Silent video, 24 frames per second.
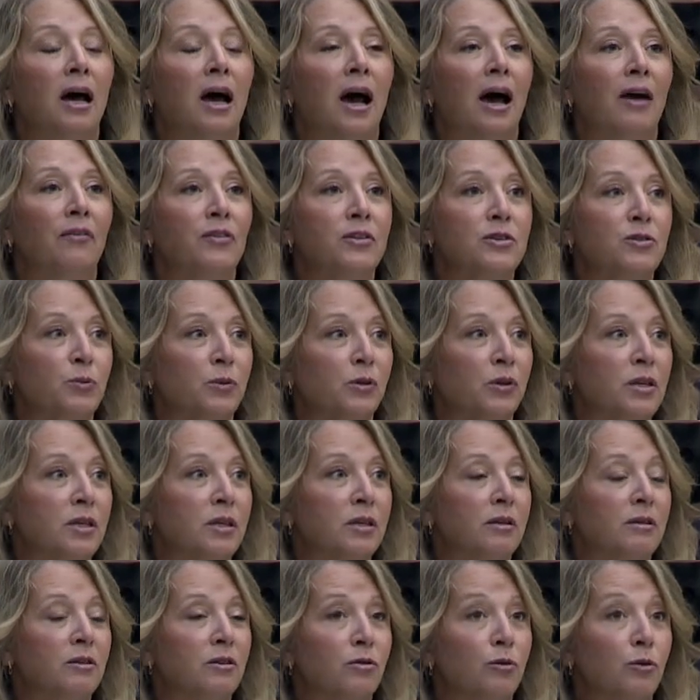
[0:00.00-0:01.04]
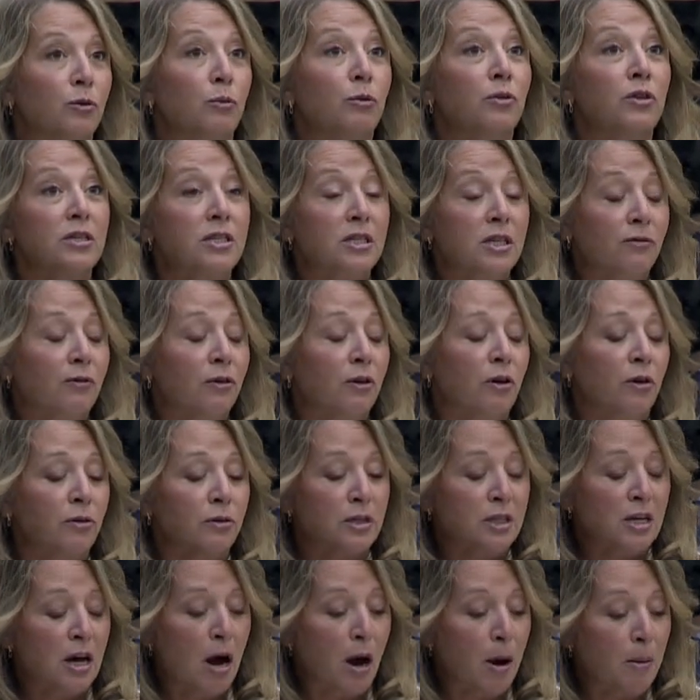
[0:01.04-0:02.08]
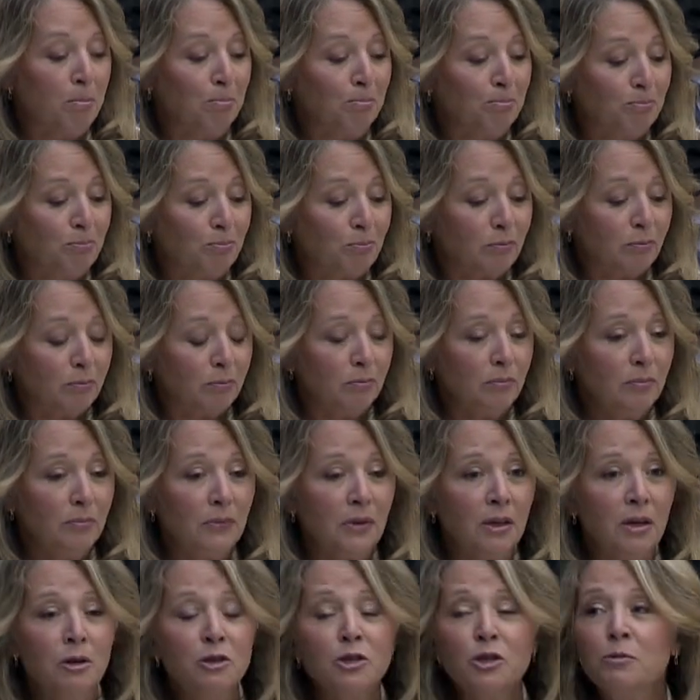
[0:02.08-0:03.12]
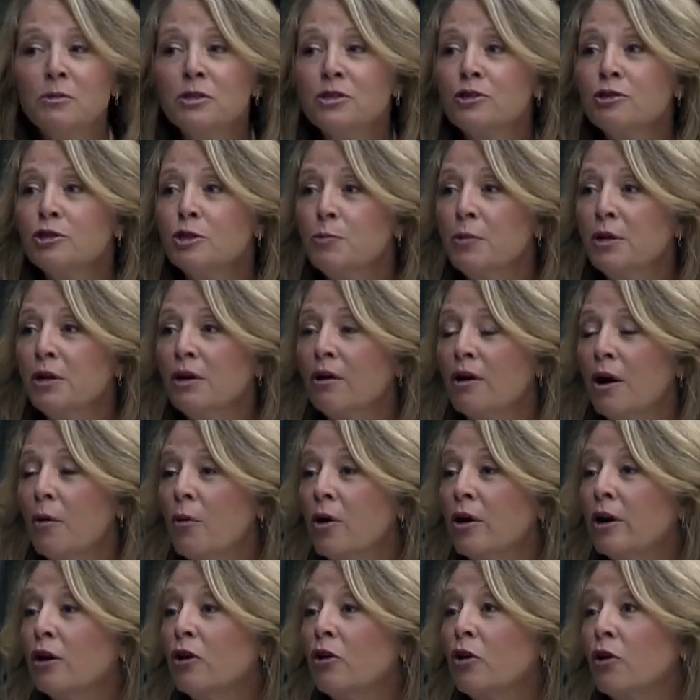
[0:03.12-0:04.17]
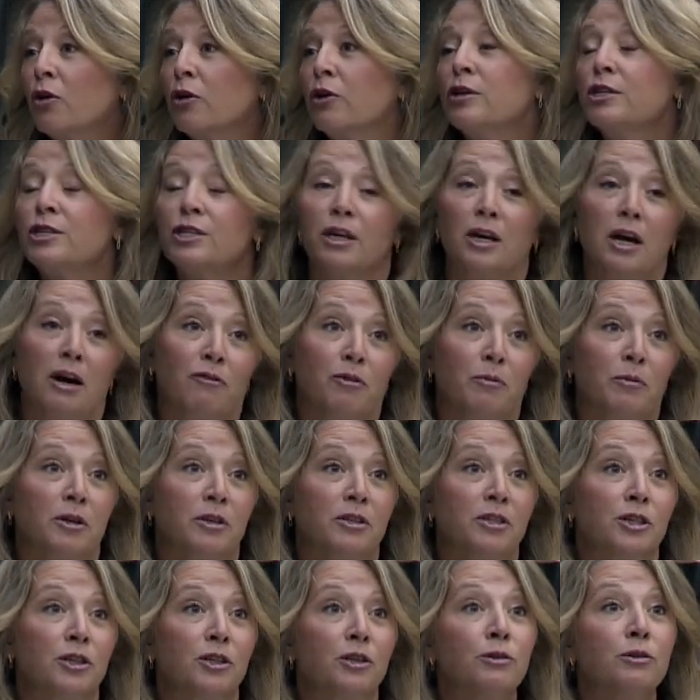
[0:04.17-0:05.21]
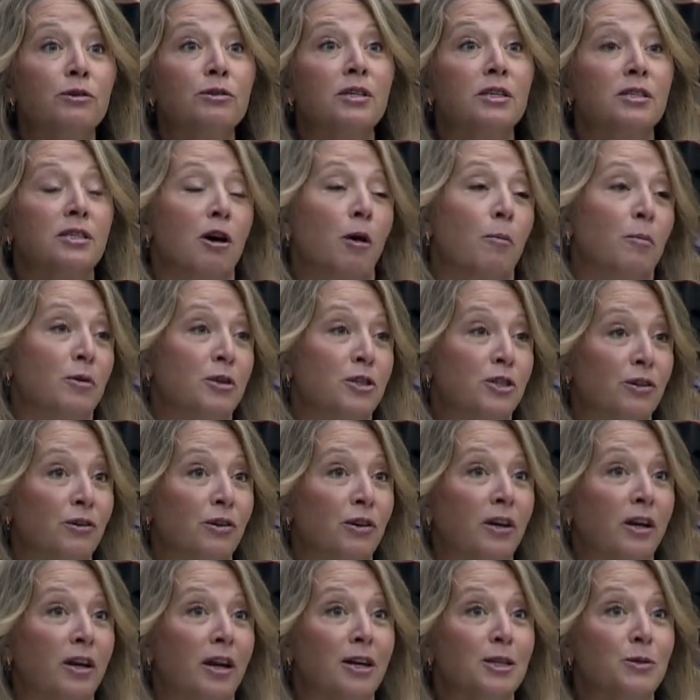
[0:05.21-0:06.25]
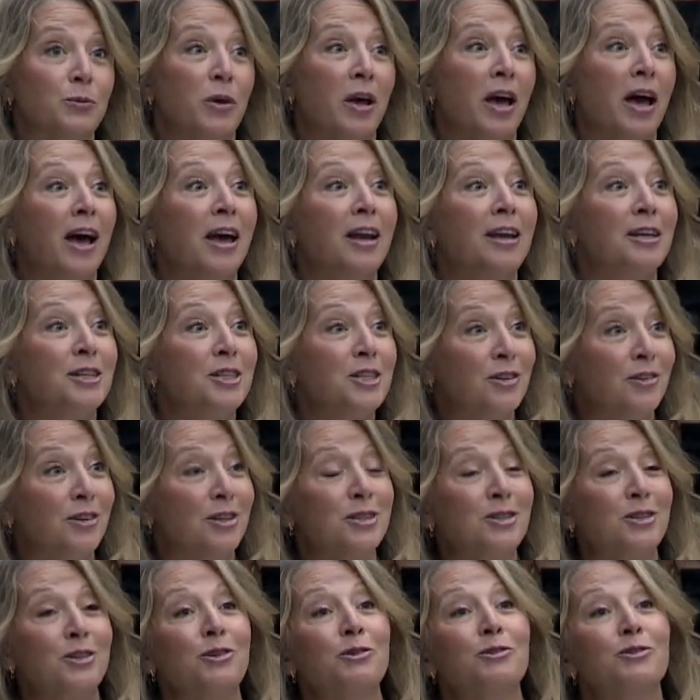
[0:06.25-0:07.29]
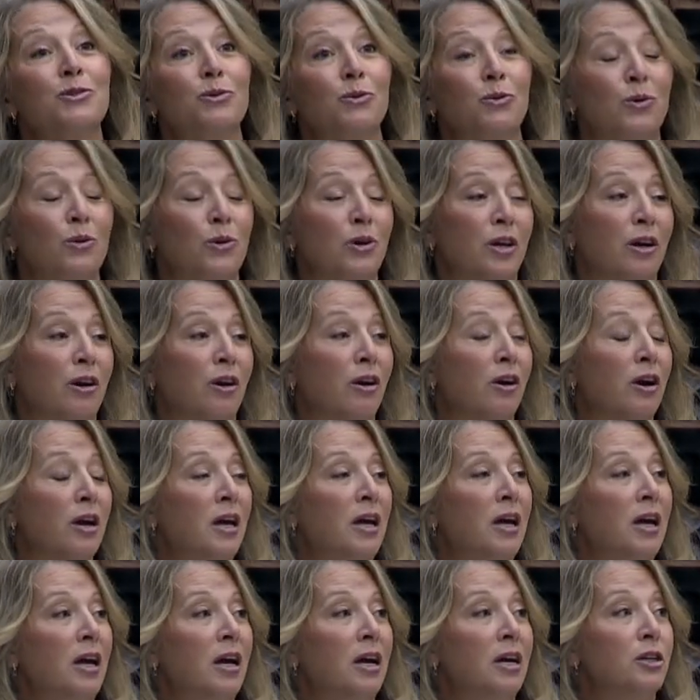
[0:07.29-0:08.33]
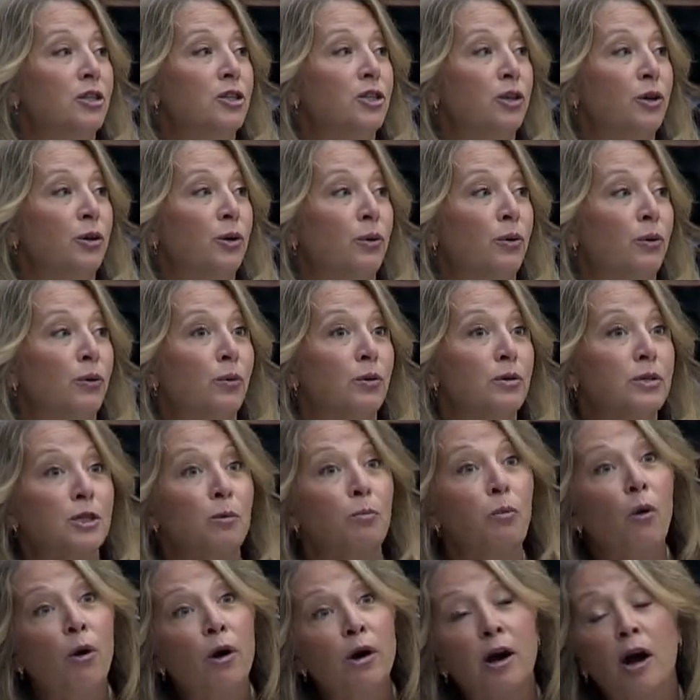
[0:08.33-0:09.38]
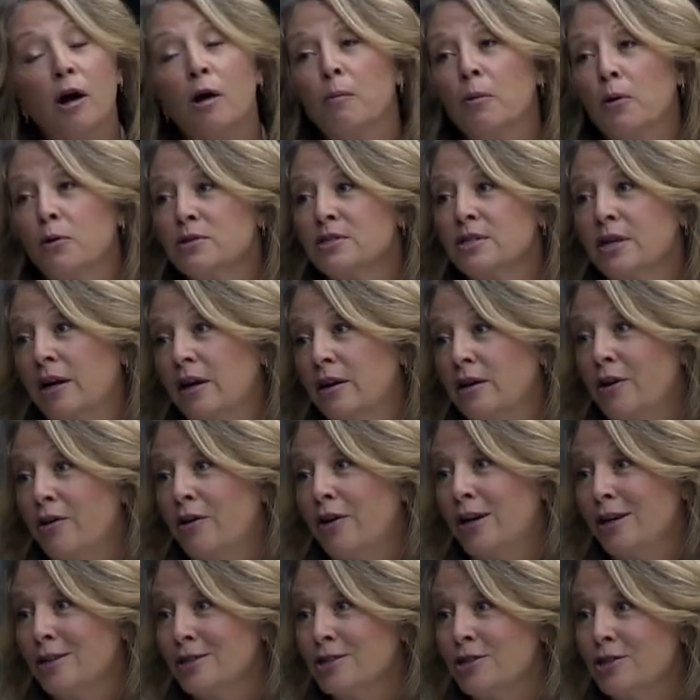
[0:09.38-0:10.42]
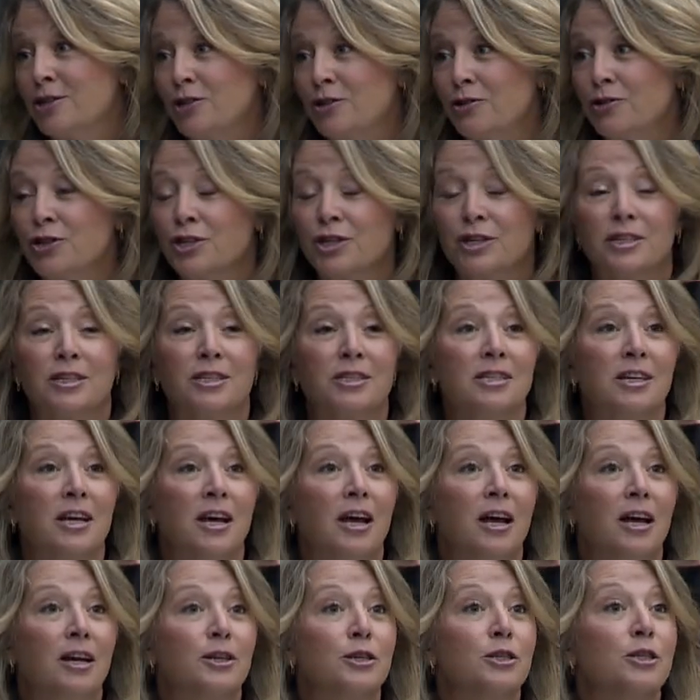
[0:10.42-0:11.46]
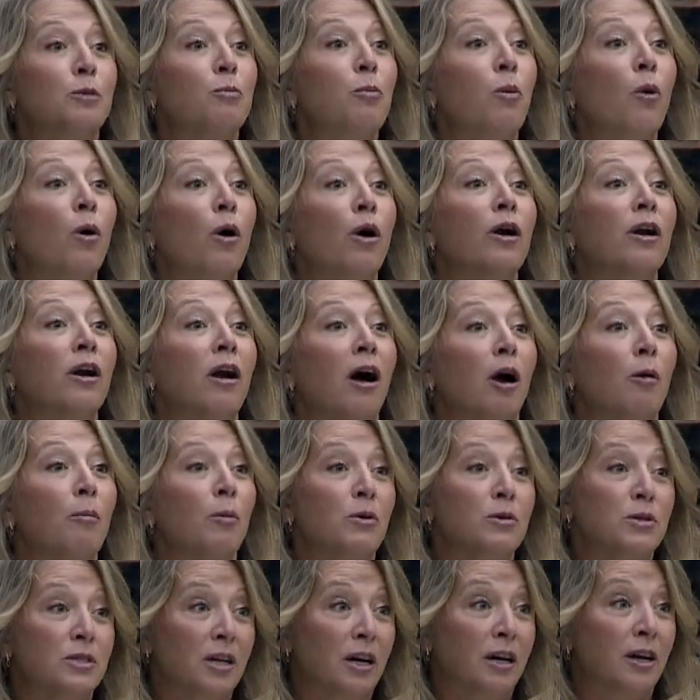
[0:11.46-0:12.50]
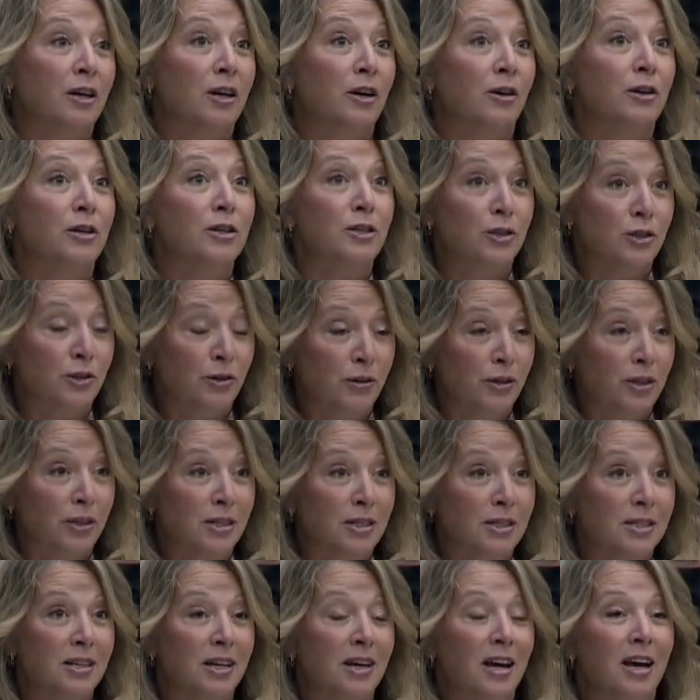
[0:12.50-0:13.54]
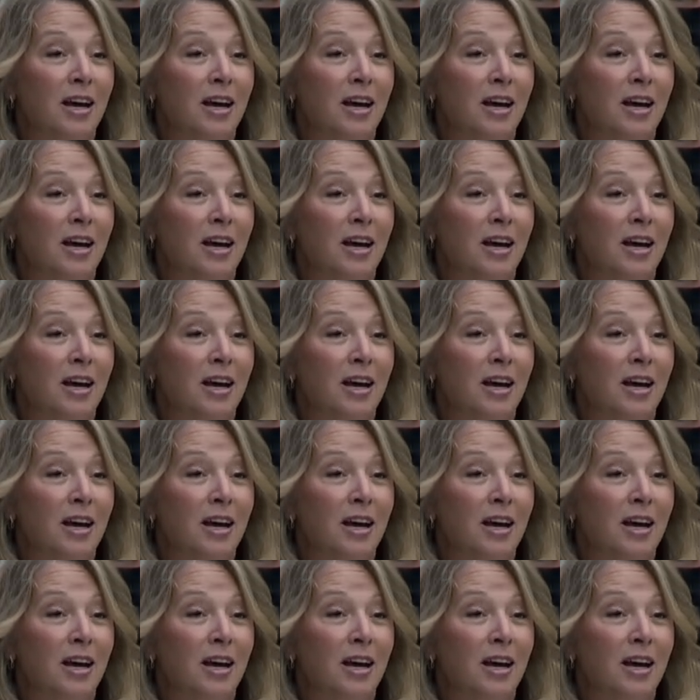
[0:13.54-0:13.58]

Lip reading: at this really through this difficult time. And so, Mr. Speaker, I want to encourage the government to use this opportunity as we head into this new school year to support our post-secondary institutions, to support our post-secondary students,